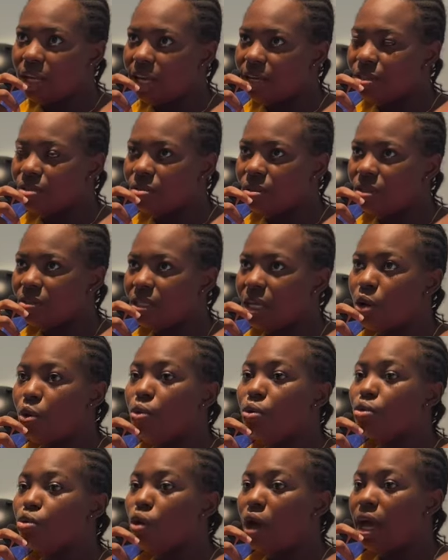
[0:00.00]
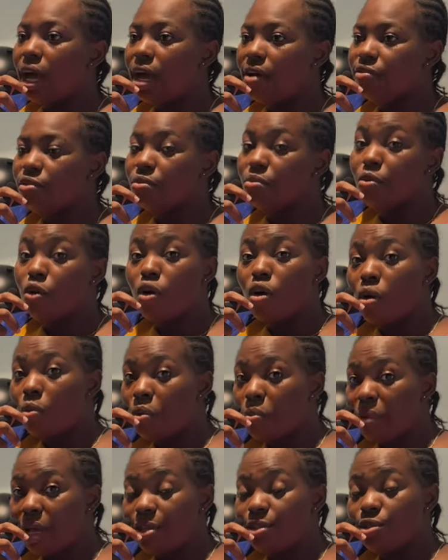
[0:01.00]
that snow, I was like, oh, do I have to come
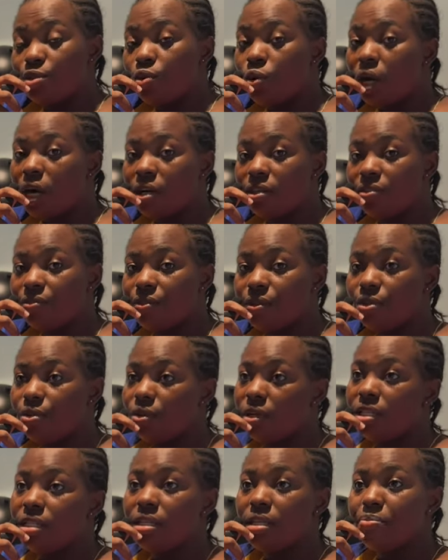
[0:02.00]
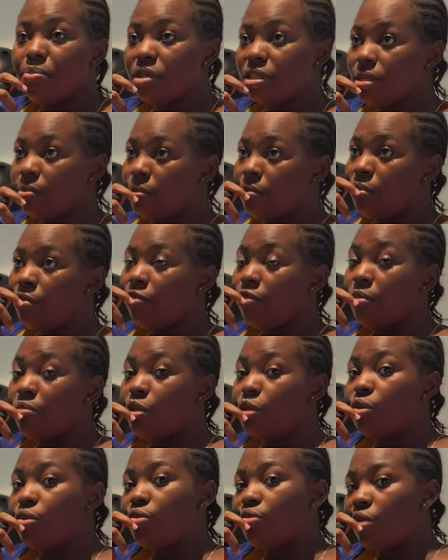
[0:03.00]
with my snow outfit or is it possible for me
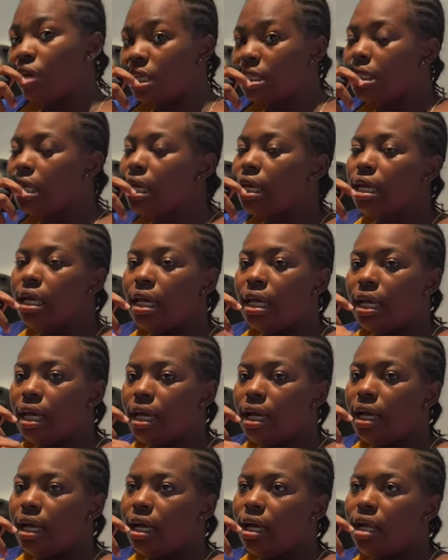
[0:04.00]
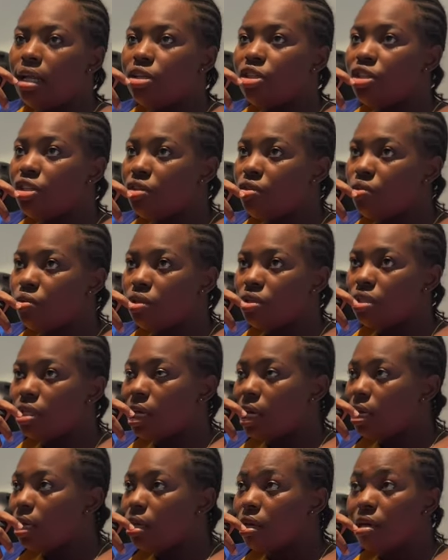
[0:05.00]
to rent? and she was
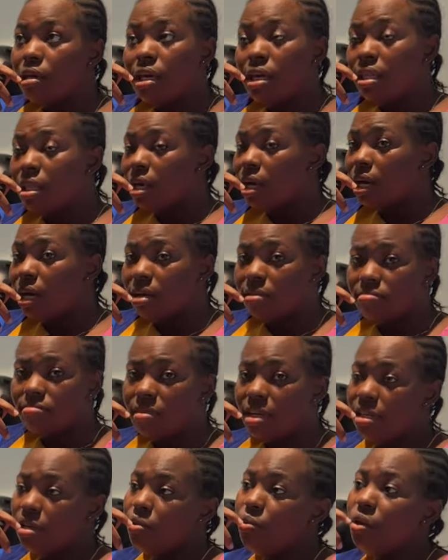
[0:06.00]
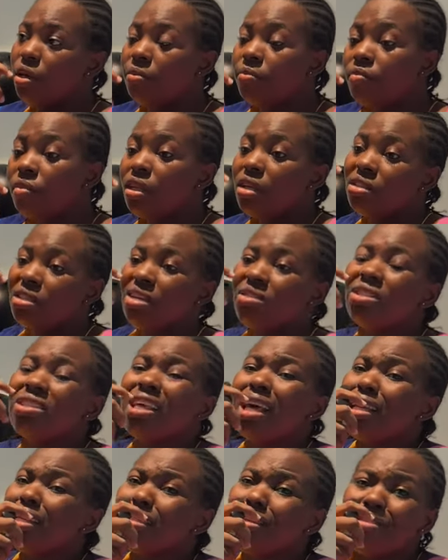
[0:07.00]
like either anyway so i just
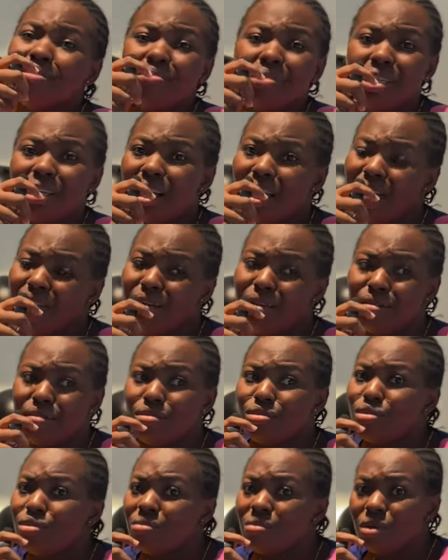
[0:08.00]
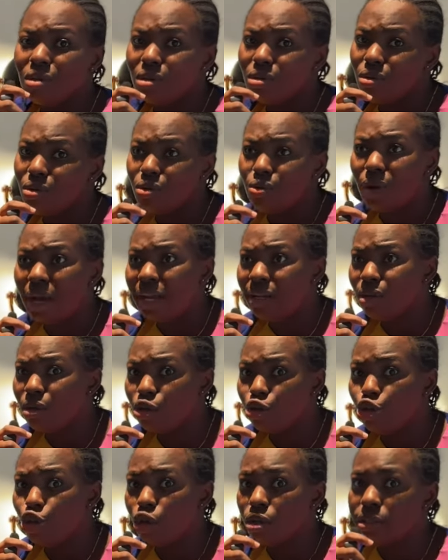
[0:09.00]
like instead of me carrying so much load why not
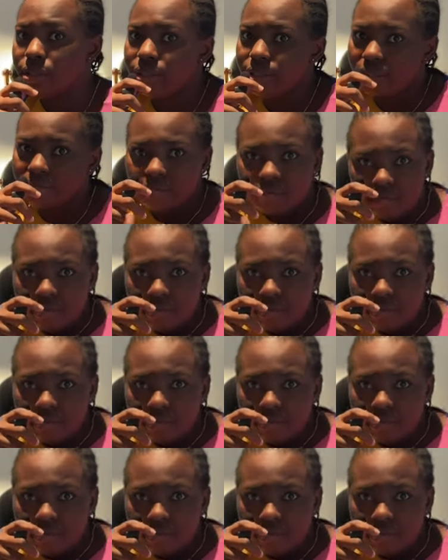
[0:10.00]
just